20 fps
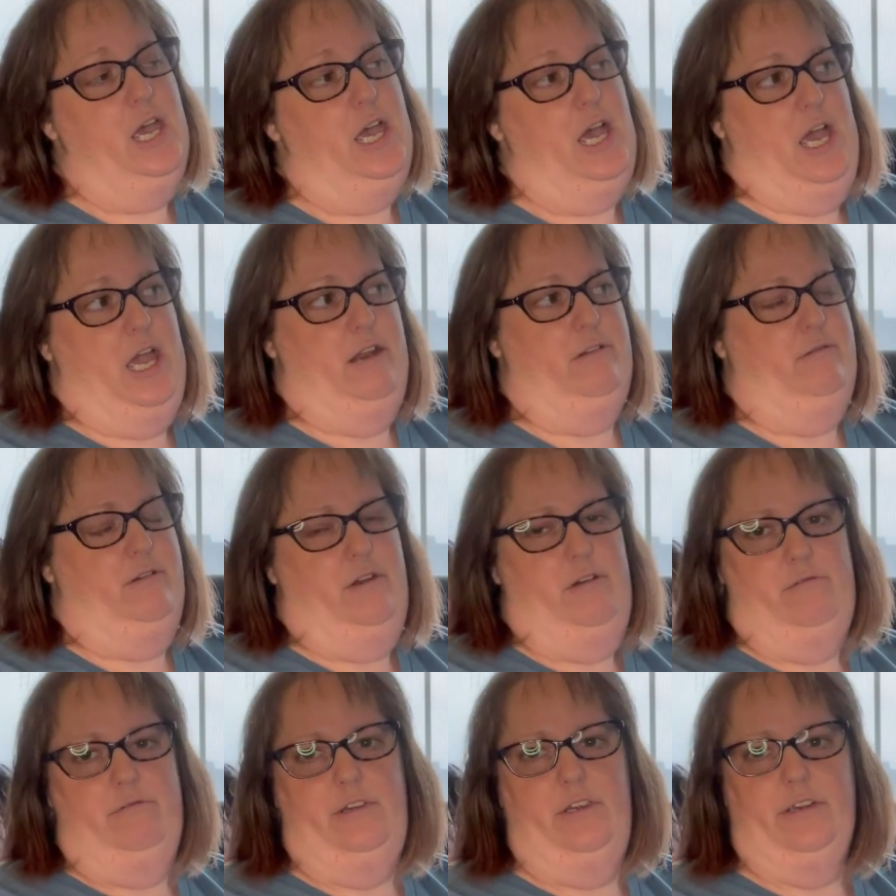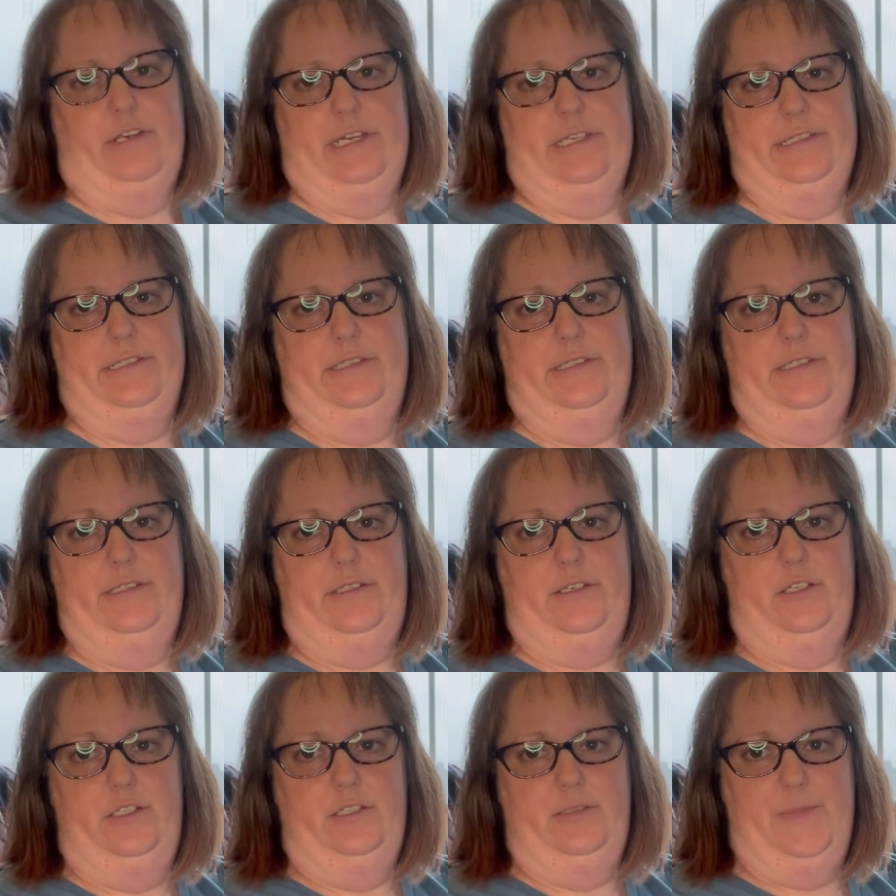I don't know. Your guess is as
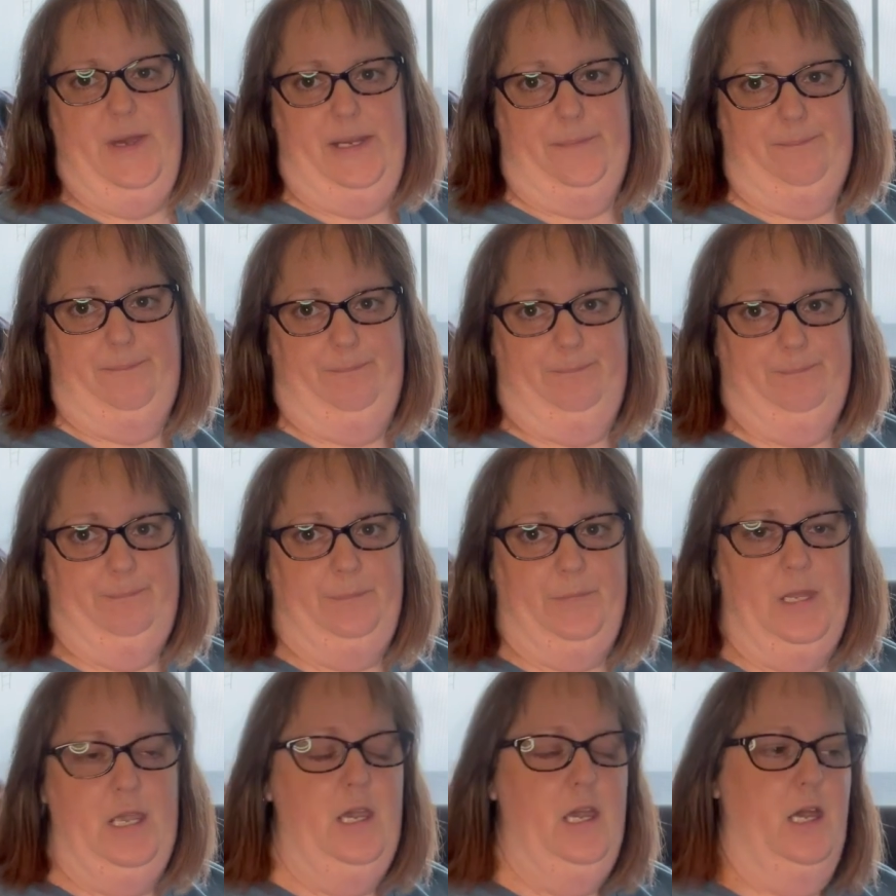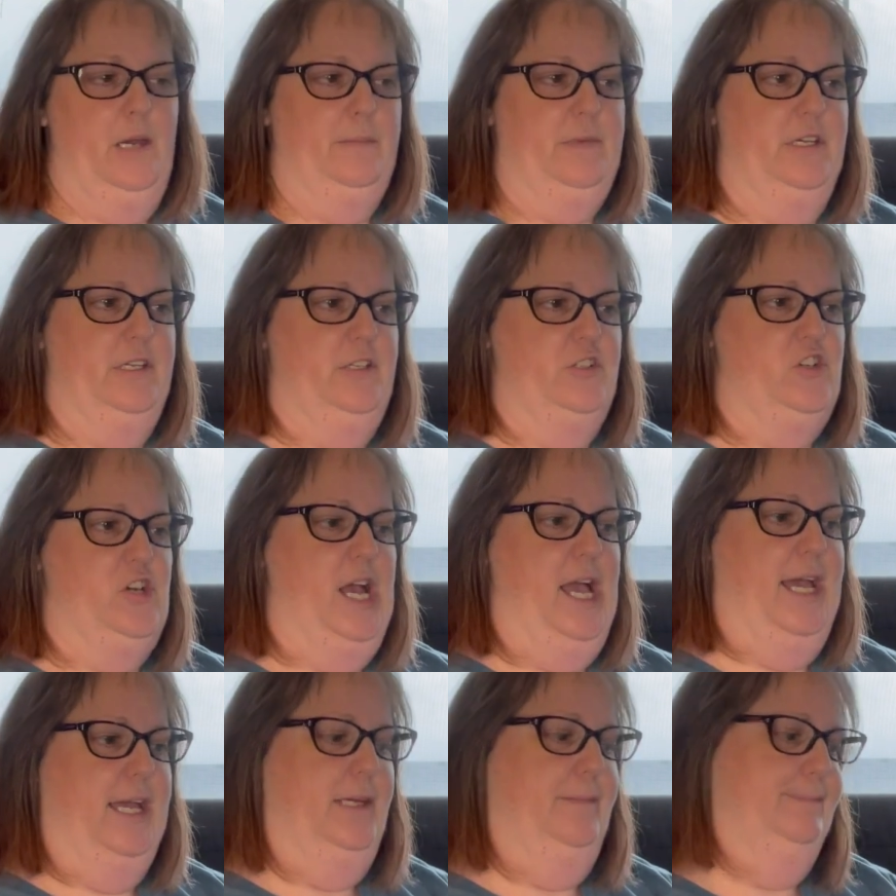good as mine. I'm going to
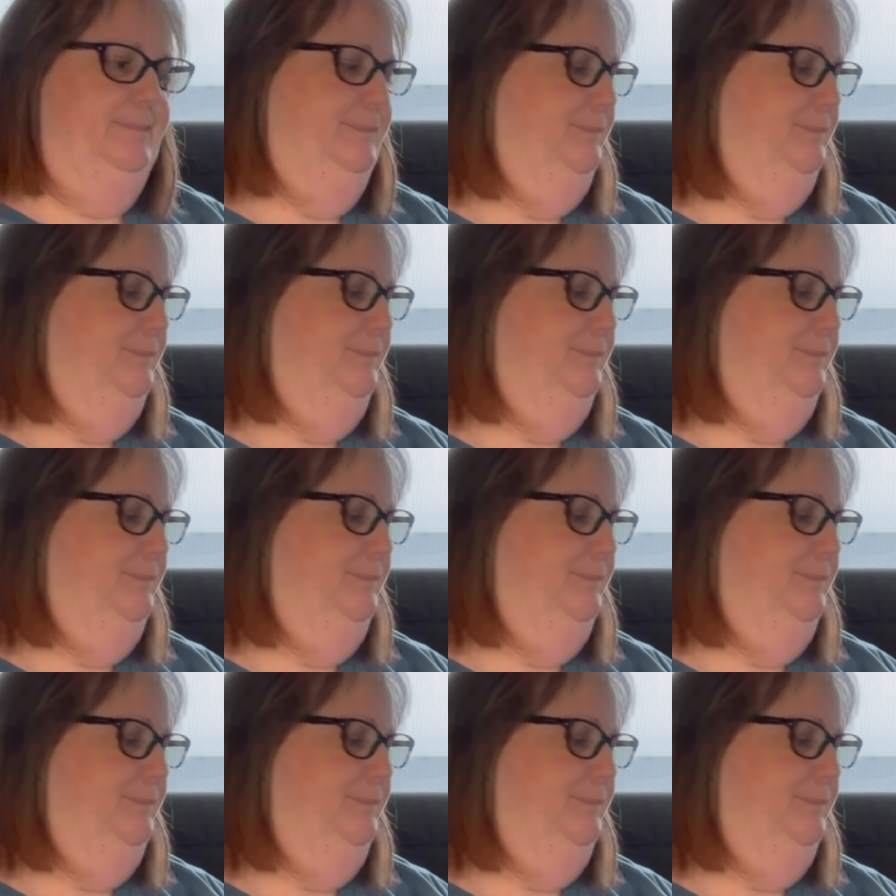try.